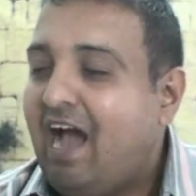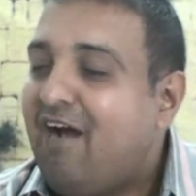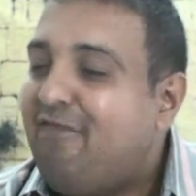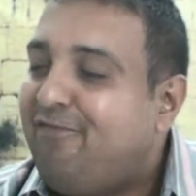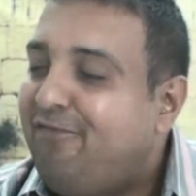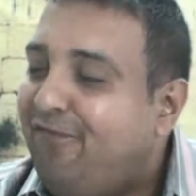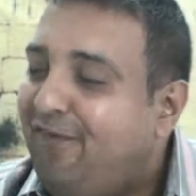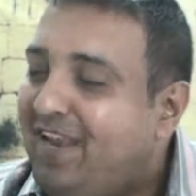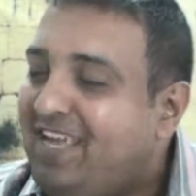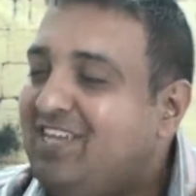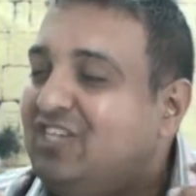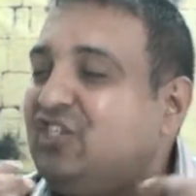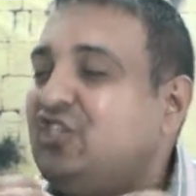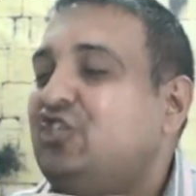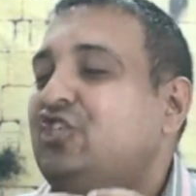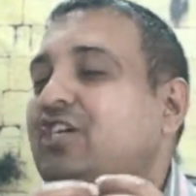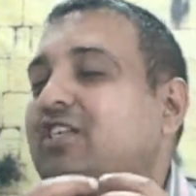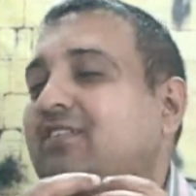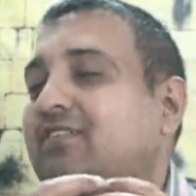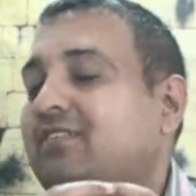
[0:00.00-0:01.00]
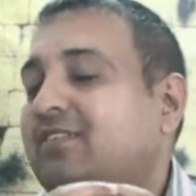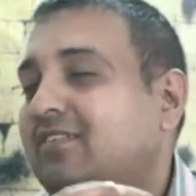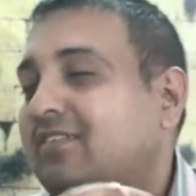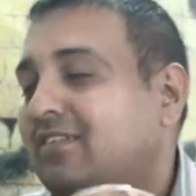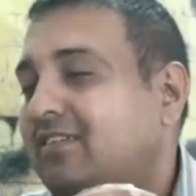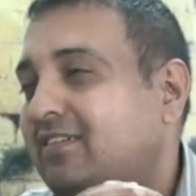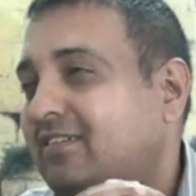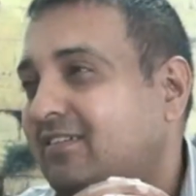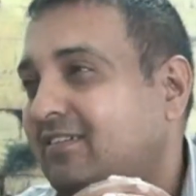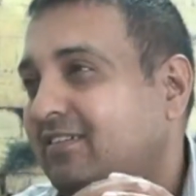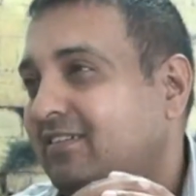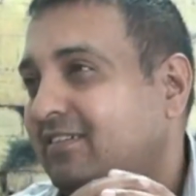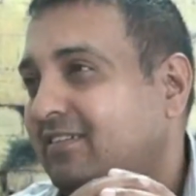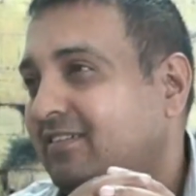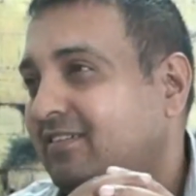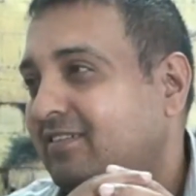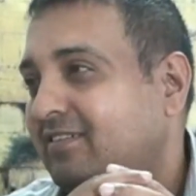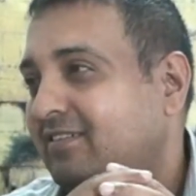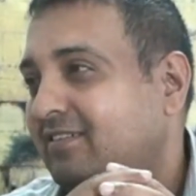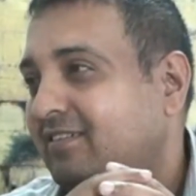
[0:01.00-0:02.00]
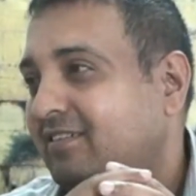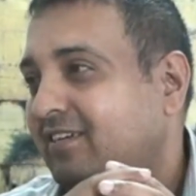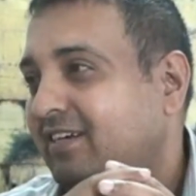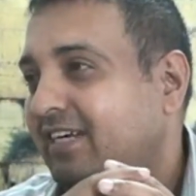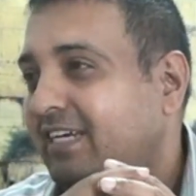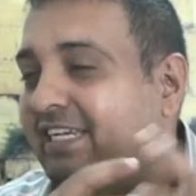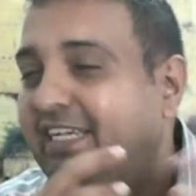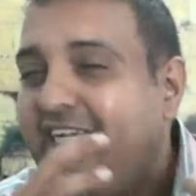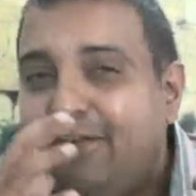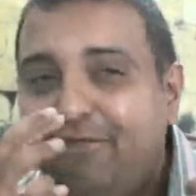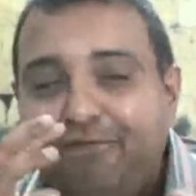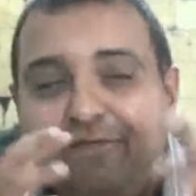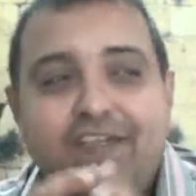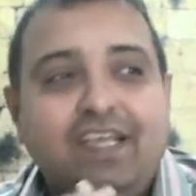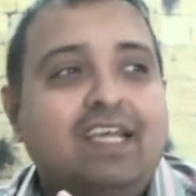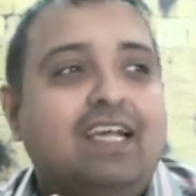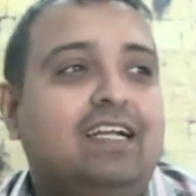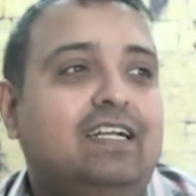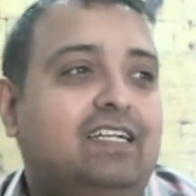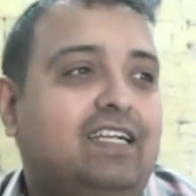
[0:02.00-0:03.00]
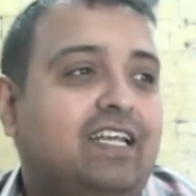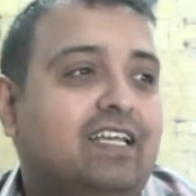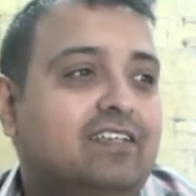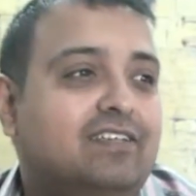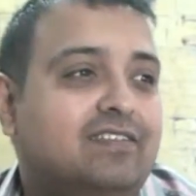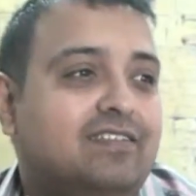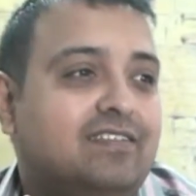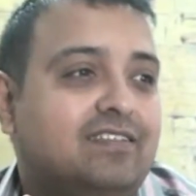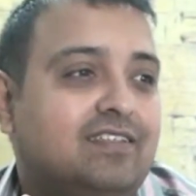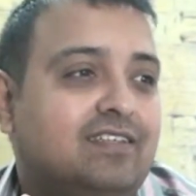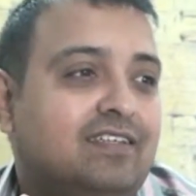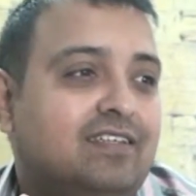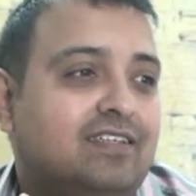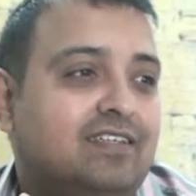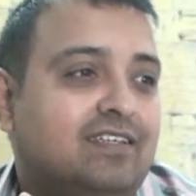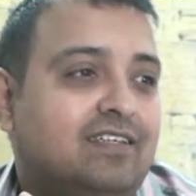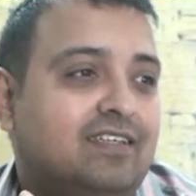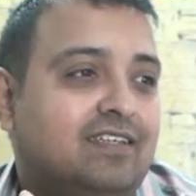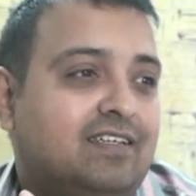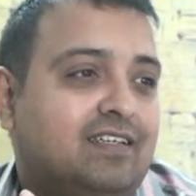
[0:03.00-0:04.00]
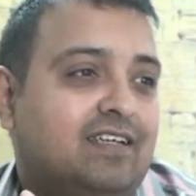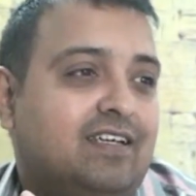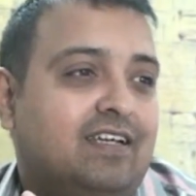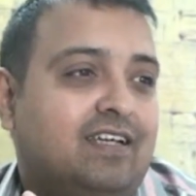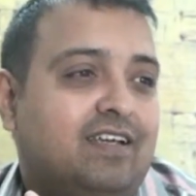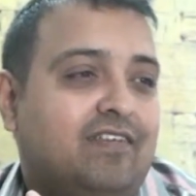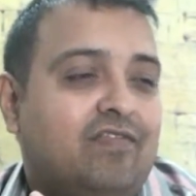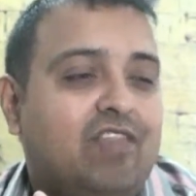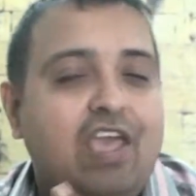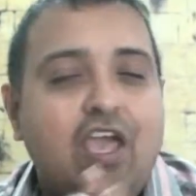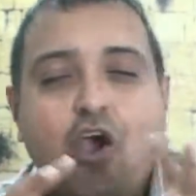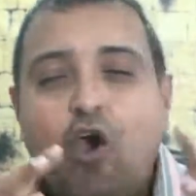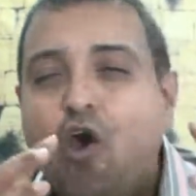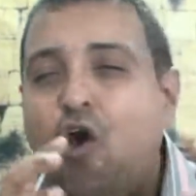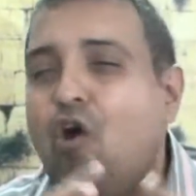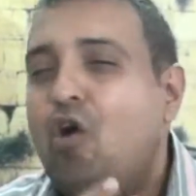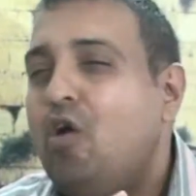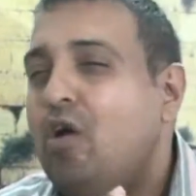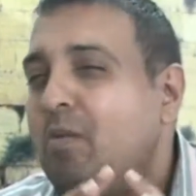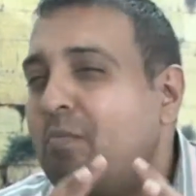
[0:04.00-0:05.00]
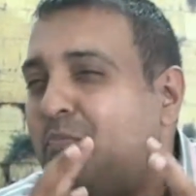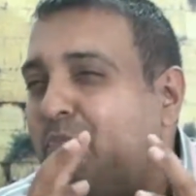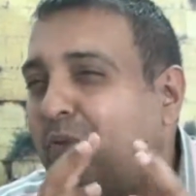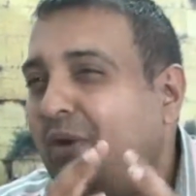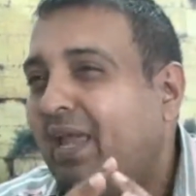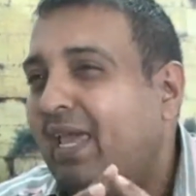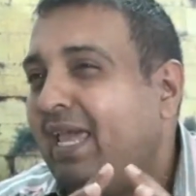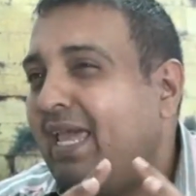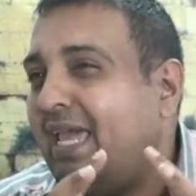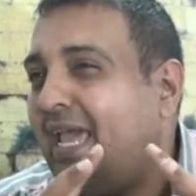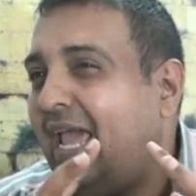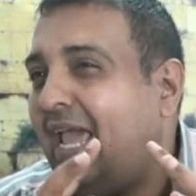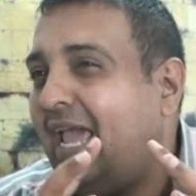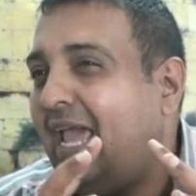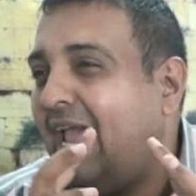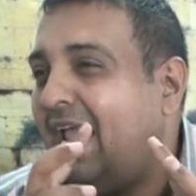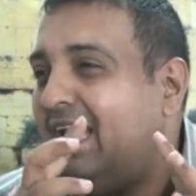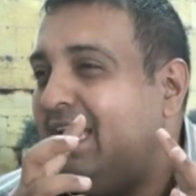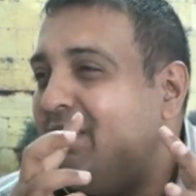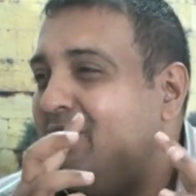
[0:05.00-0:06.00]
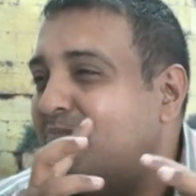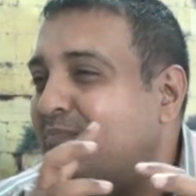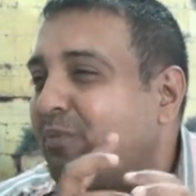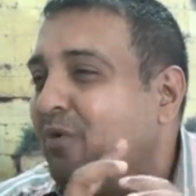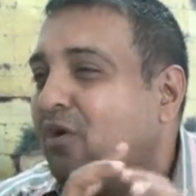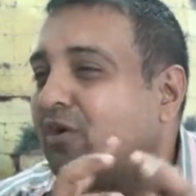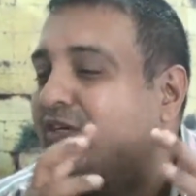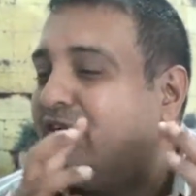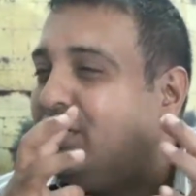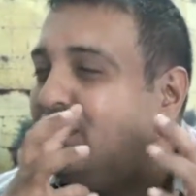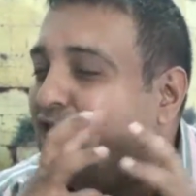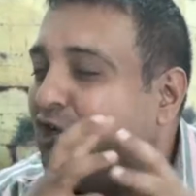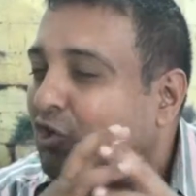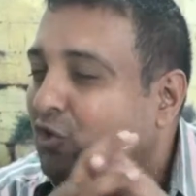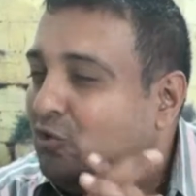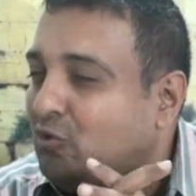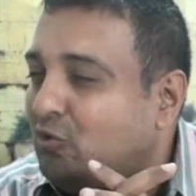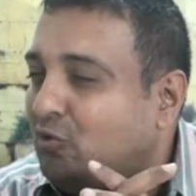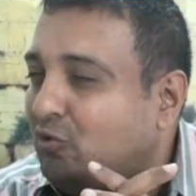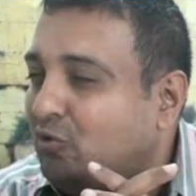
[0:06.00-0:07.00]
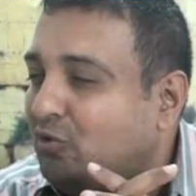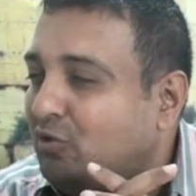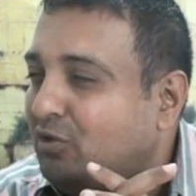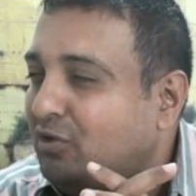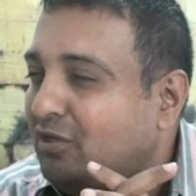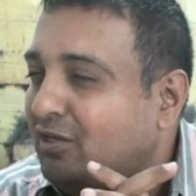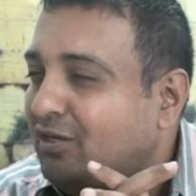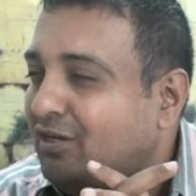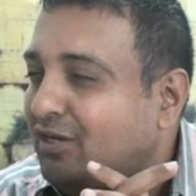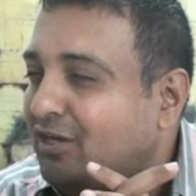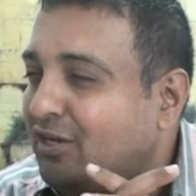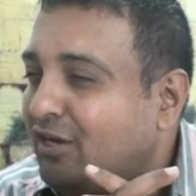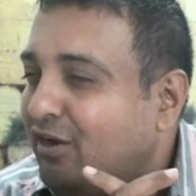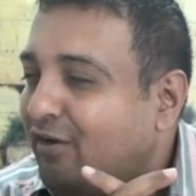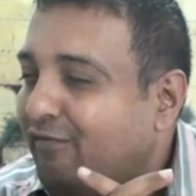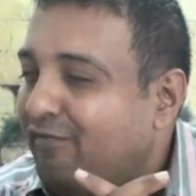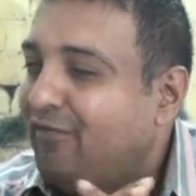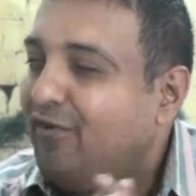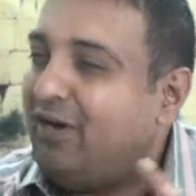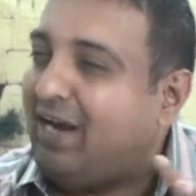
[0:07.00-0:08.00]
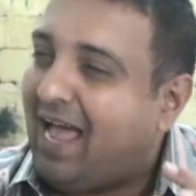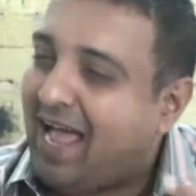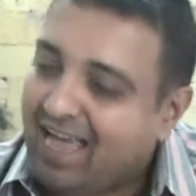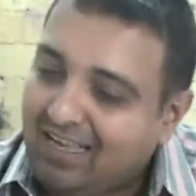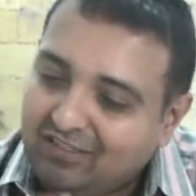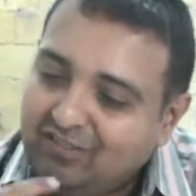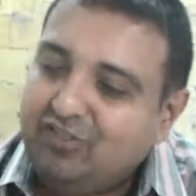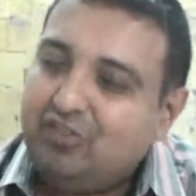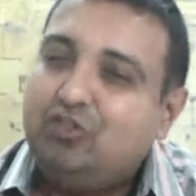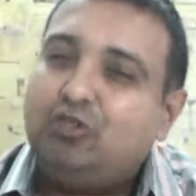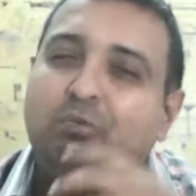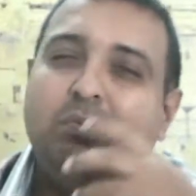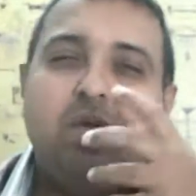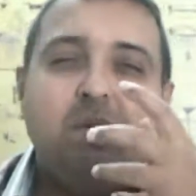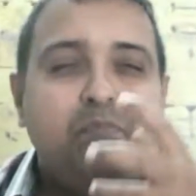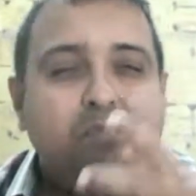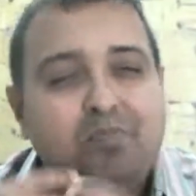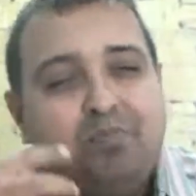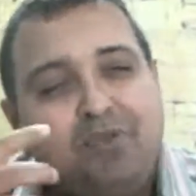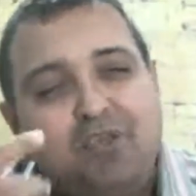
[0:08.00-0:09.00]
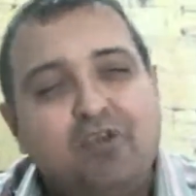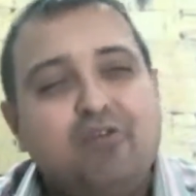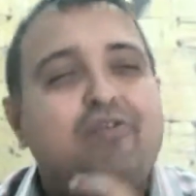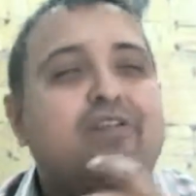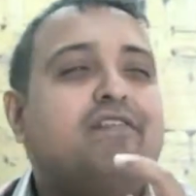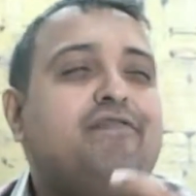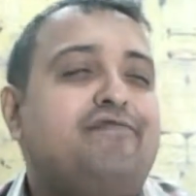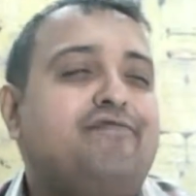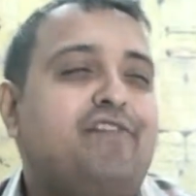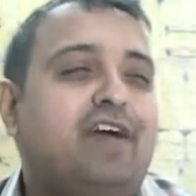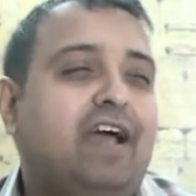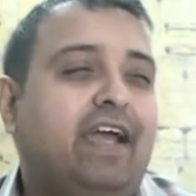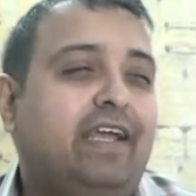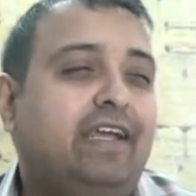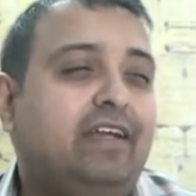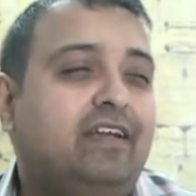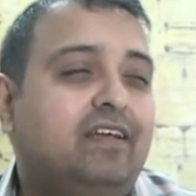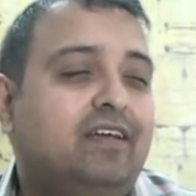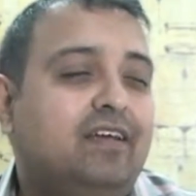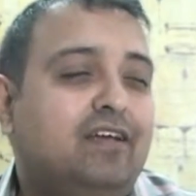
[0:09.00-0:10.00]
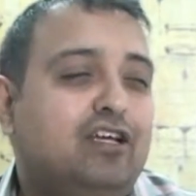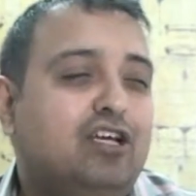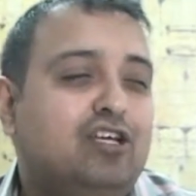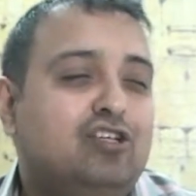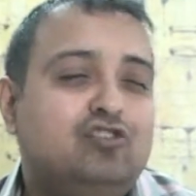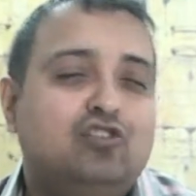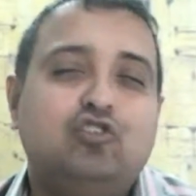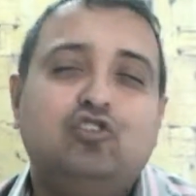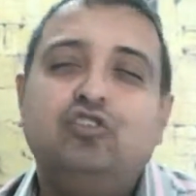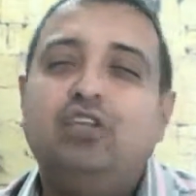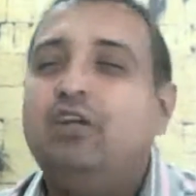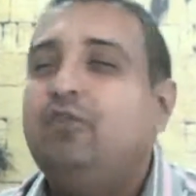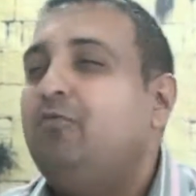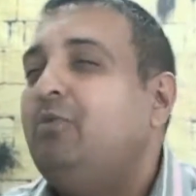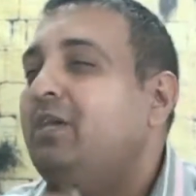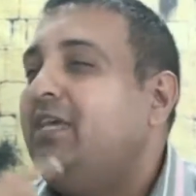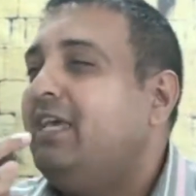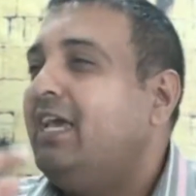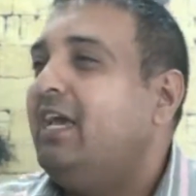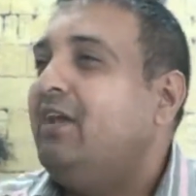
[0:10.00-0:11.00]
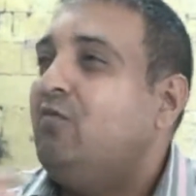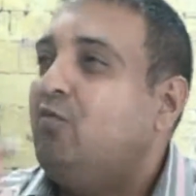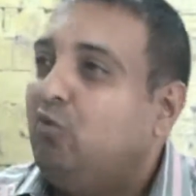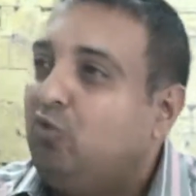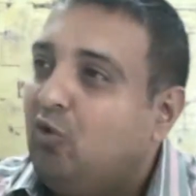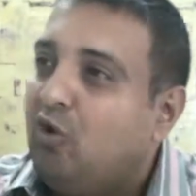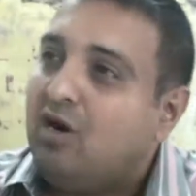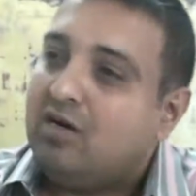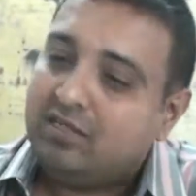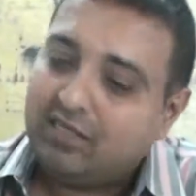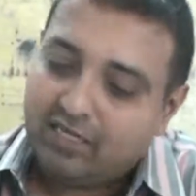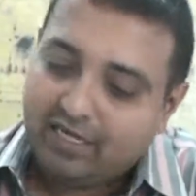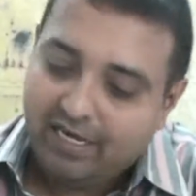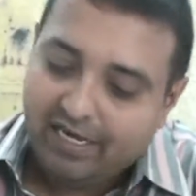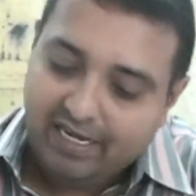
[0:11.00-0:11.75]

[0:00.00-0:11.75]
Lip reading: Afflictions, difficulties, they all play an important role for us to be purified so that we can walk